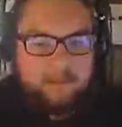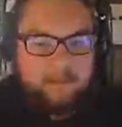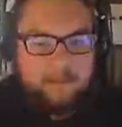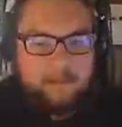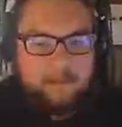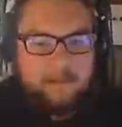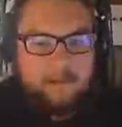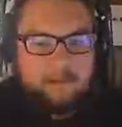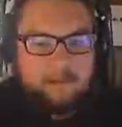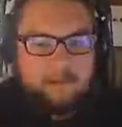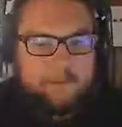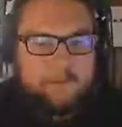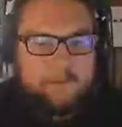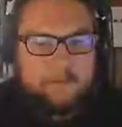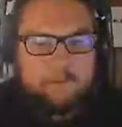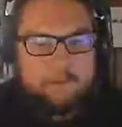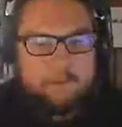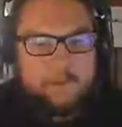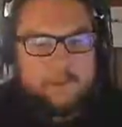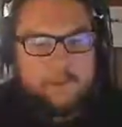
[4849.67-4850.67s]
really
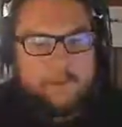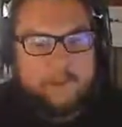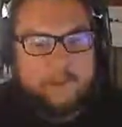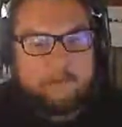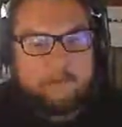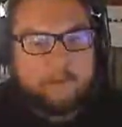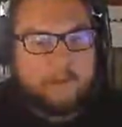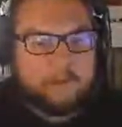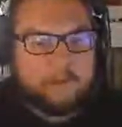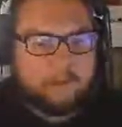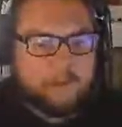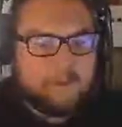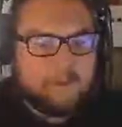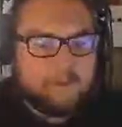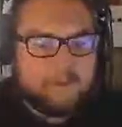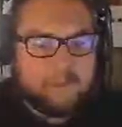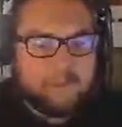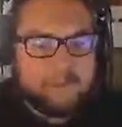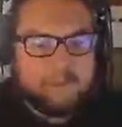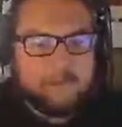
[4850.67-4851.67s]
don't mind that. I'm not sure I'd
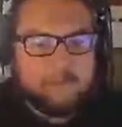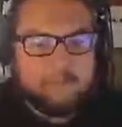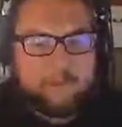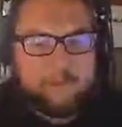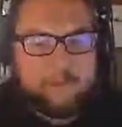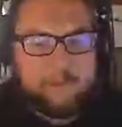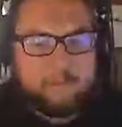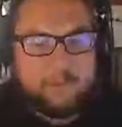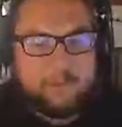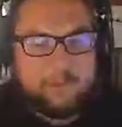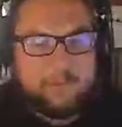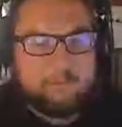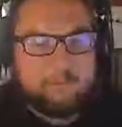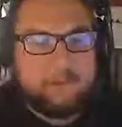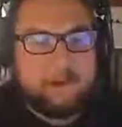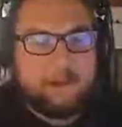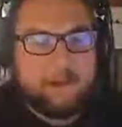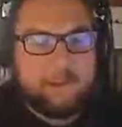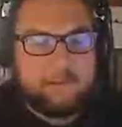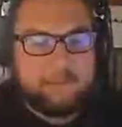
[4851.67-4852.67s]
want to do a Powered by the
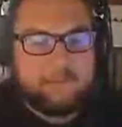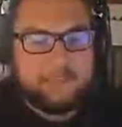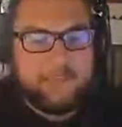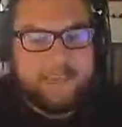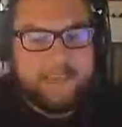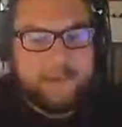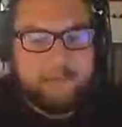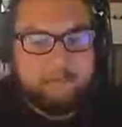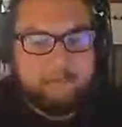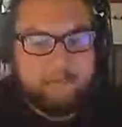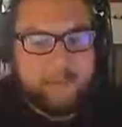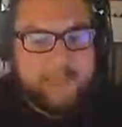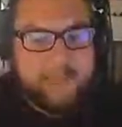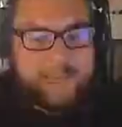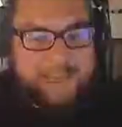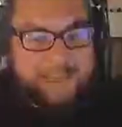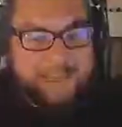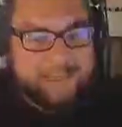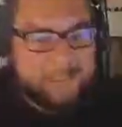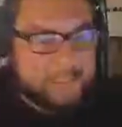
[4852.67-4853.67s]
Apocalypse
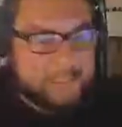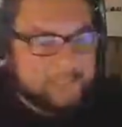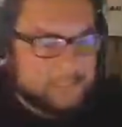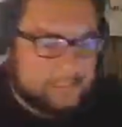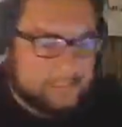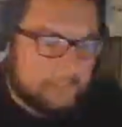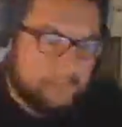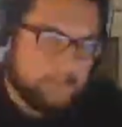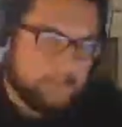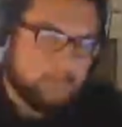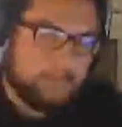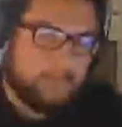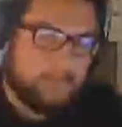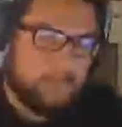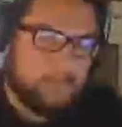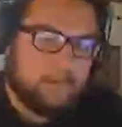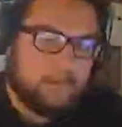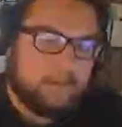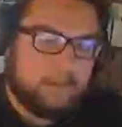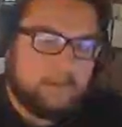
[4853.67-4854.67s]
campaign.
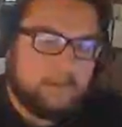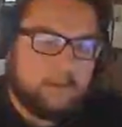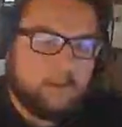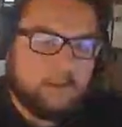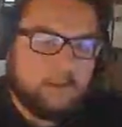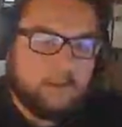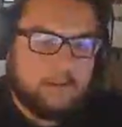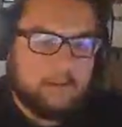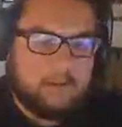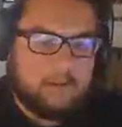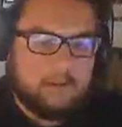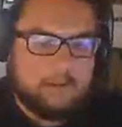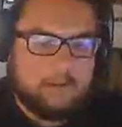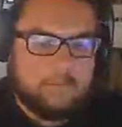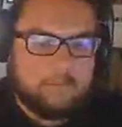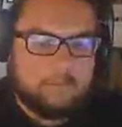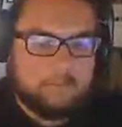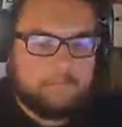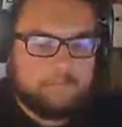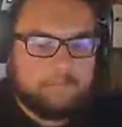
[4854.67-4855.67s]

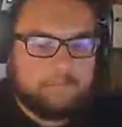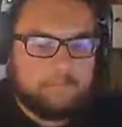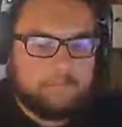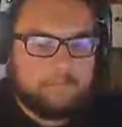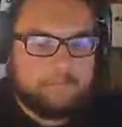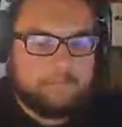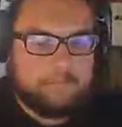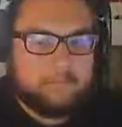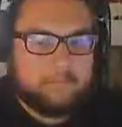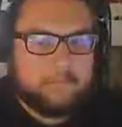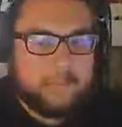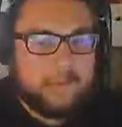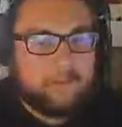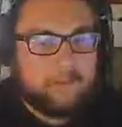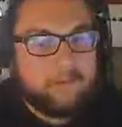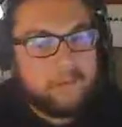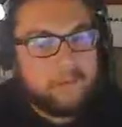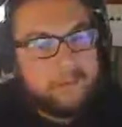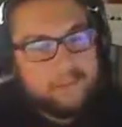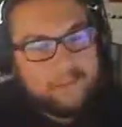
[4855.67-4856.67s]
I
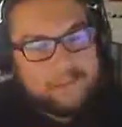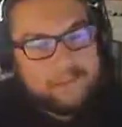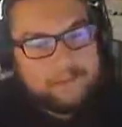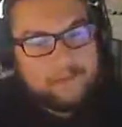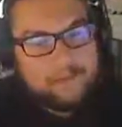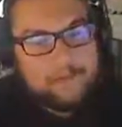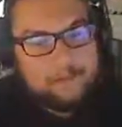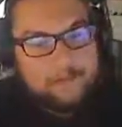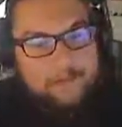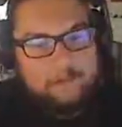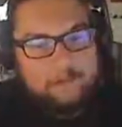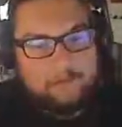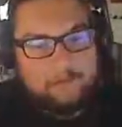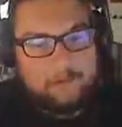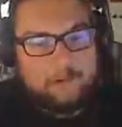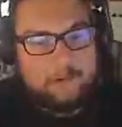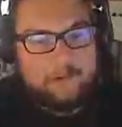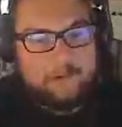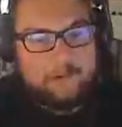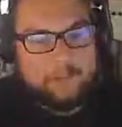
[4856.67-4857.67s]
really liked
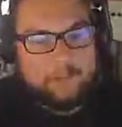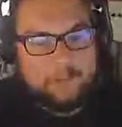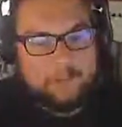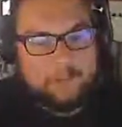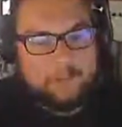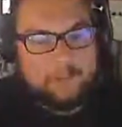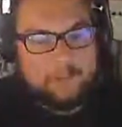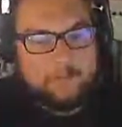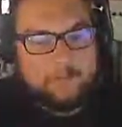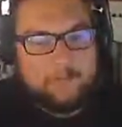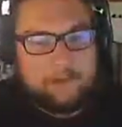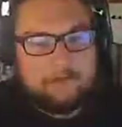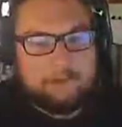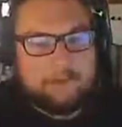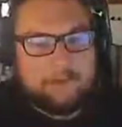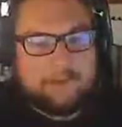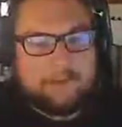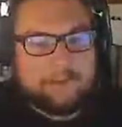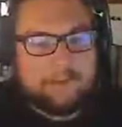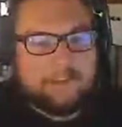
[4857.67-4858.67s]
L5R, Legend of the Five
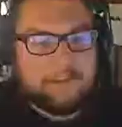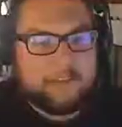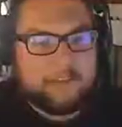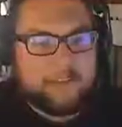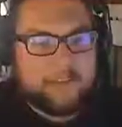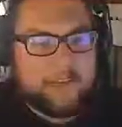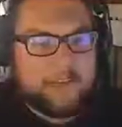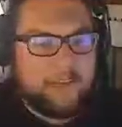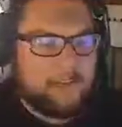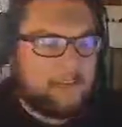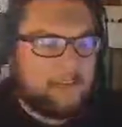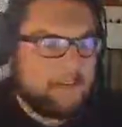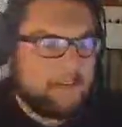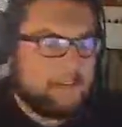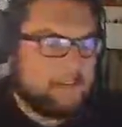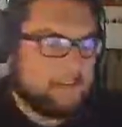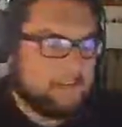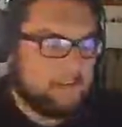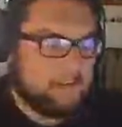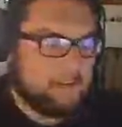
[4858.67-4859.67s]
Rings. I guess that had a
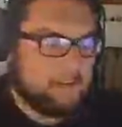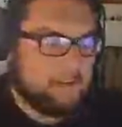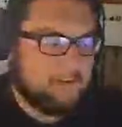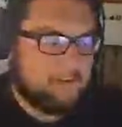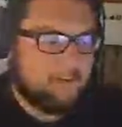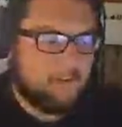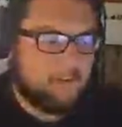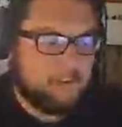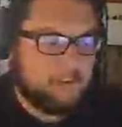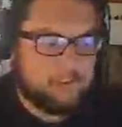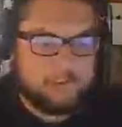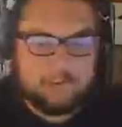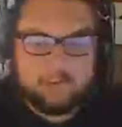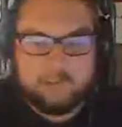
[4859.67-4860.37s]
decent amount of crunch.